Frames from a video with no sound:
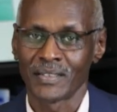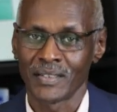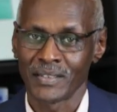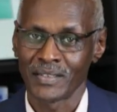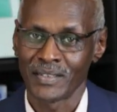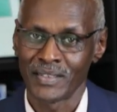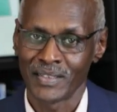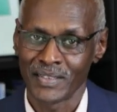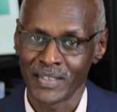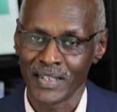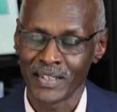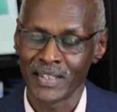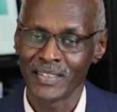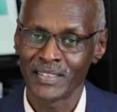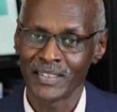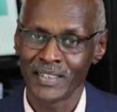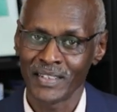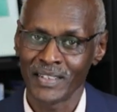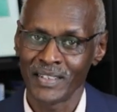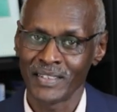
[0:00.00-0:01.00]
The
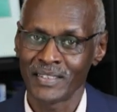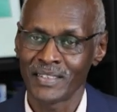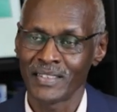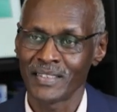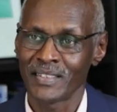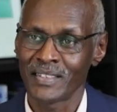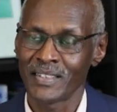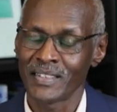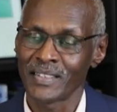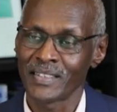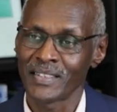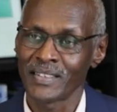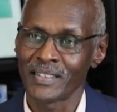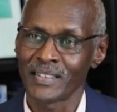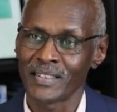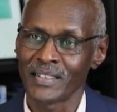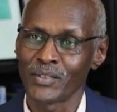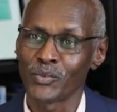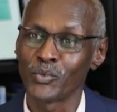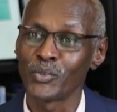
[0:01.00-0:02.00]
Netherlands is
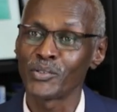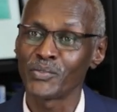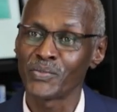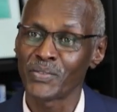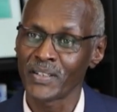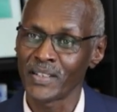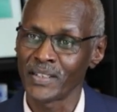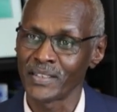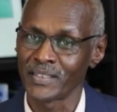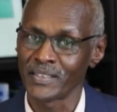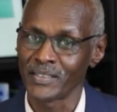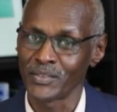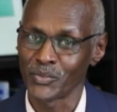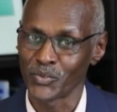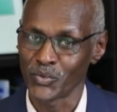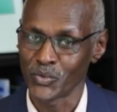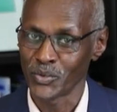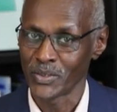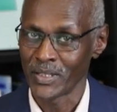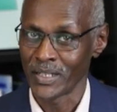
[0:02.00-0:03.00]
a good friend to
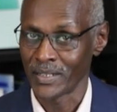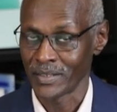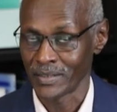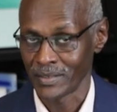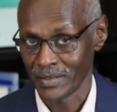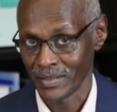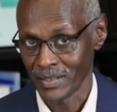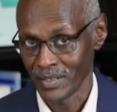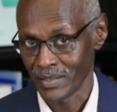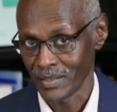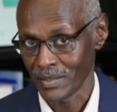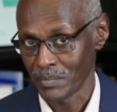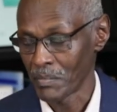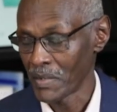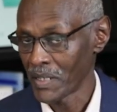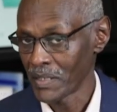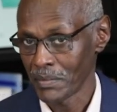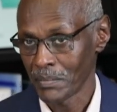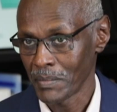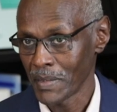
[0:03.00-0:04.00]
Sudan since
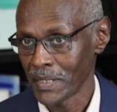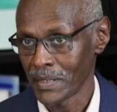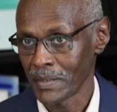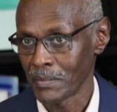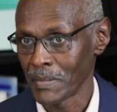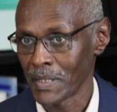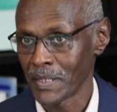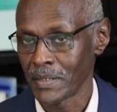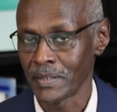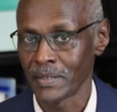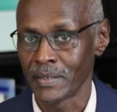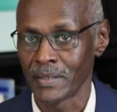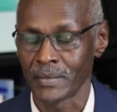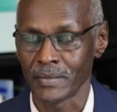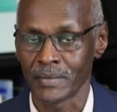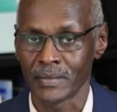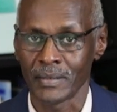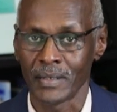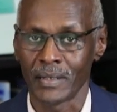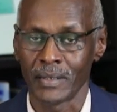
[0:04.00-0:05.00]
many
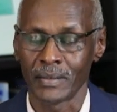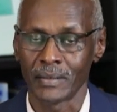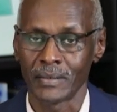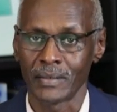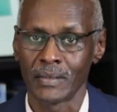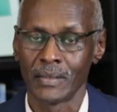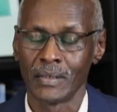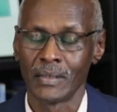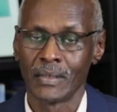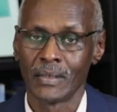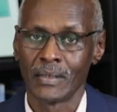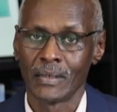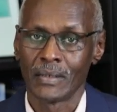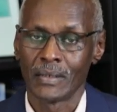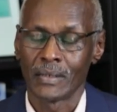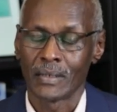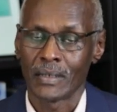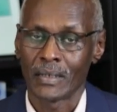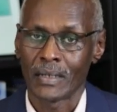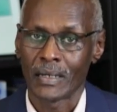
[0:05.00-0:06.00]
years. And
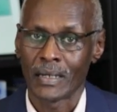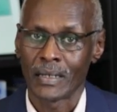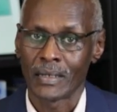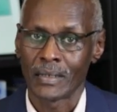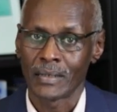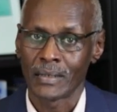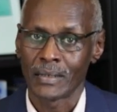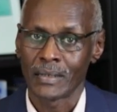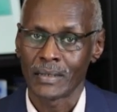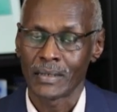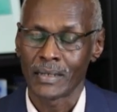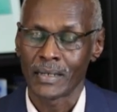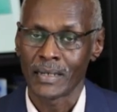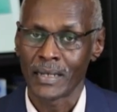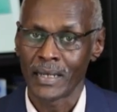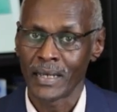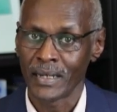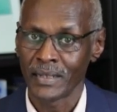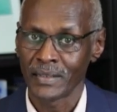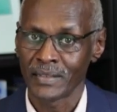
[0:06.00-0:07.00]
I
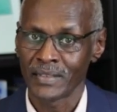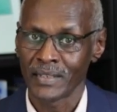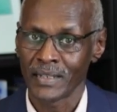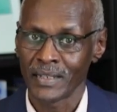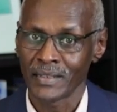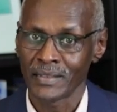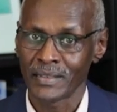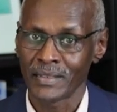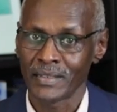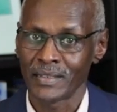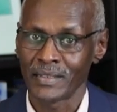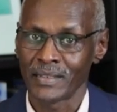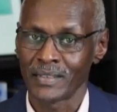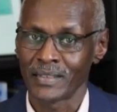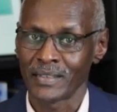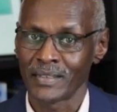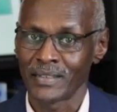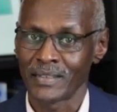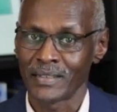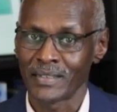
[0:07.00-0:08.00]
learned that
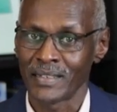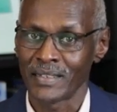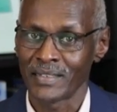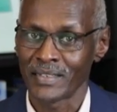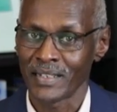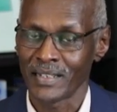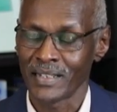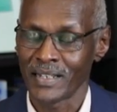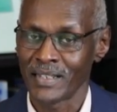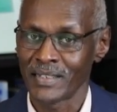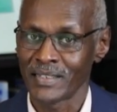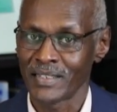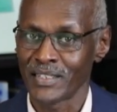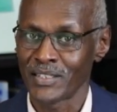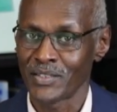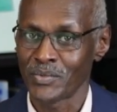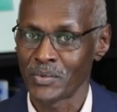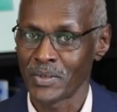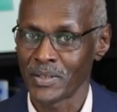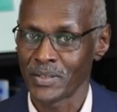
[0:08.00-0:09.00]
Netherlands
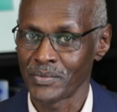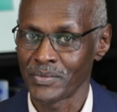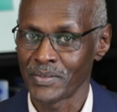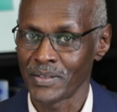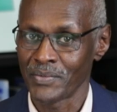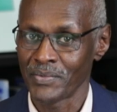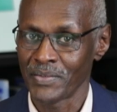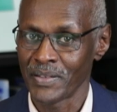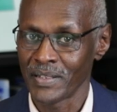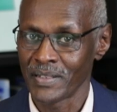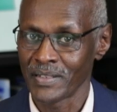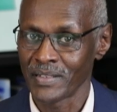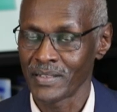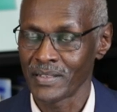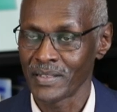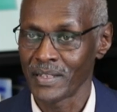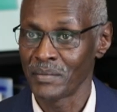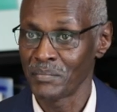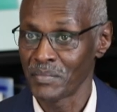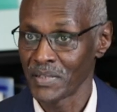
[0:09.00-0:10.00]
is one of the
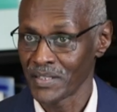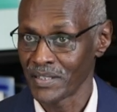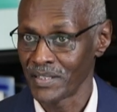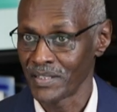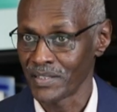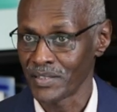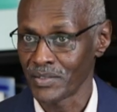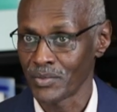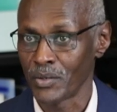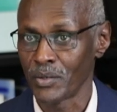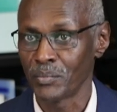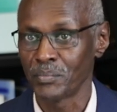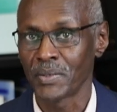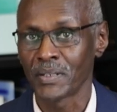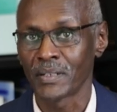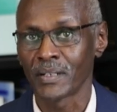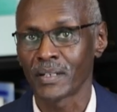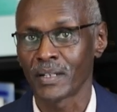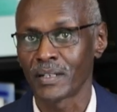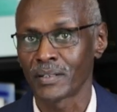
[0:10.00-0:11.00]
first embassies to
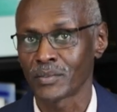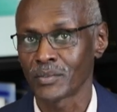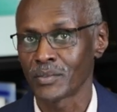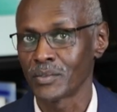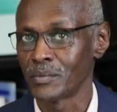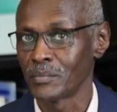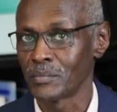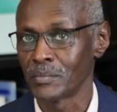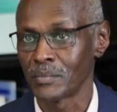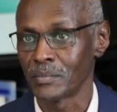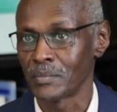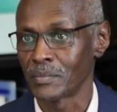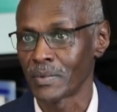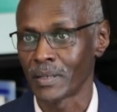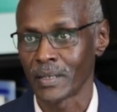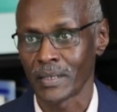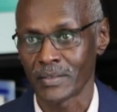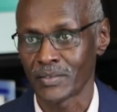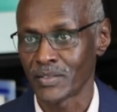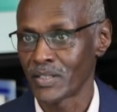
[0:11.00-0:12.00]
open in Khartoum
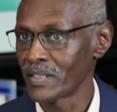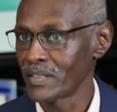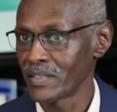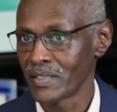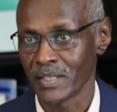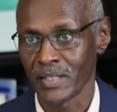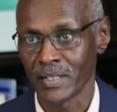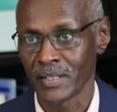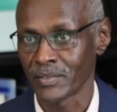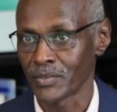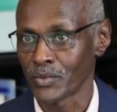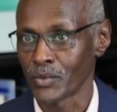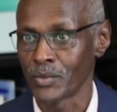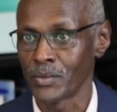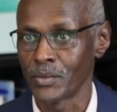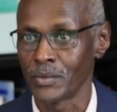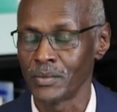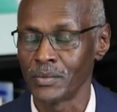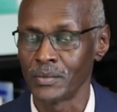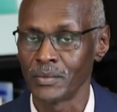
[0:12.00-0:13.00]
like 60 years
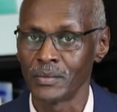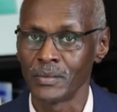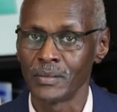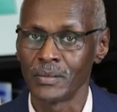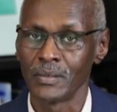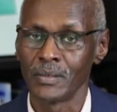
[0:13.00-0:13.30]
ago.